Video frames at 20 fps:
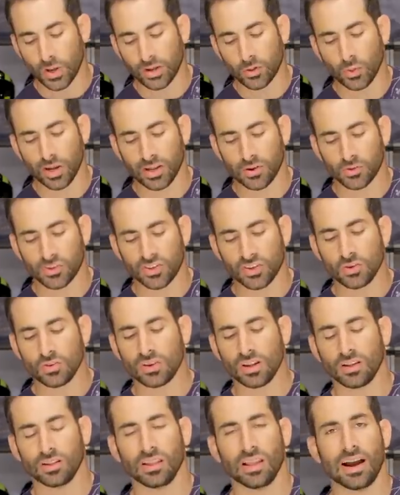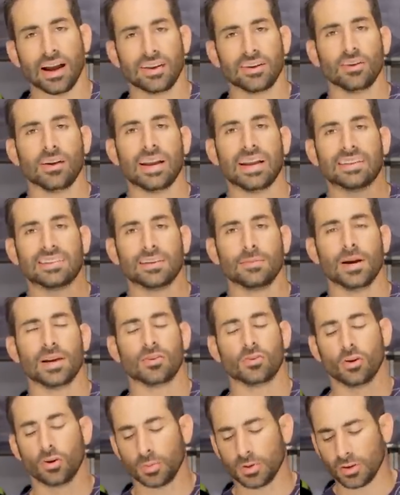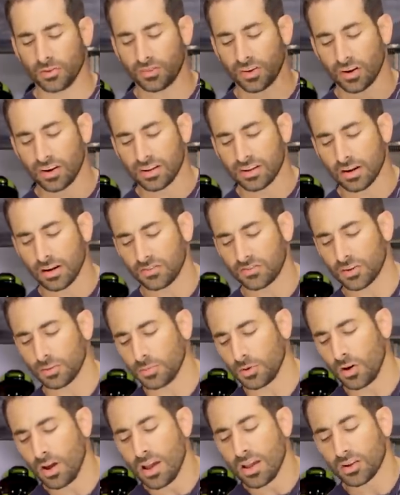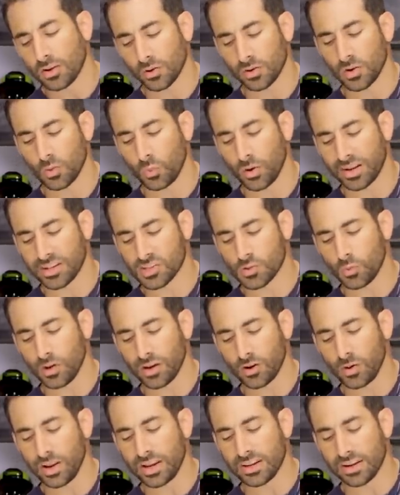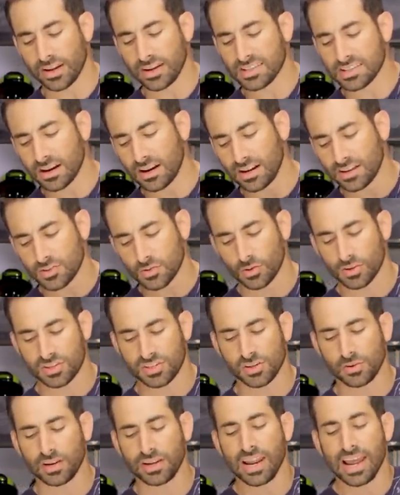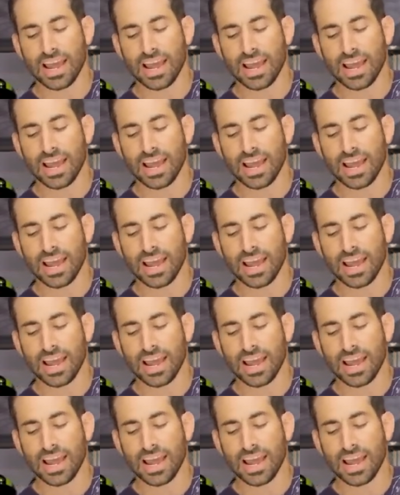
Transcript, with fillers: Quick two-liner, antimicrobial, very comfortable, going to wick sweat away, nice contour to it,